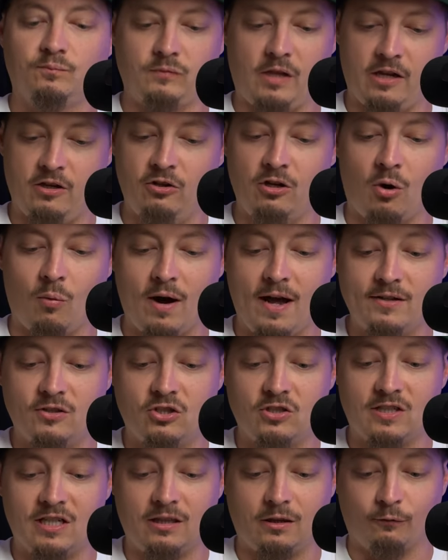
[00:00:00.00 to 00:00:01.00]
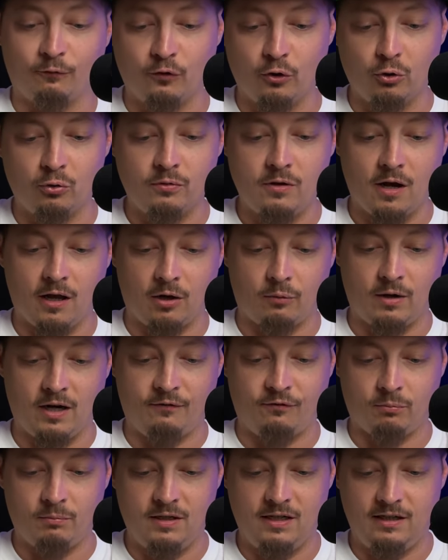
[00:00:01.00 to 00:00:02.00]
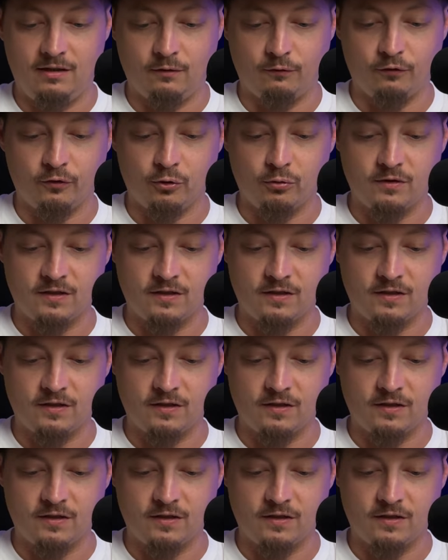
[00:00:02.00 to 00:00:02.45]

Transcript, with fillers: And you know what? Just eat the food. Y'all are ready for me to eat the food.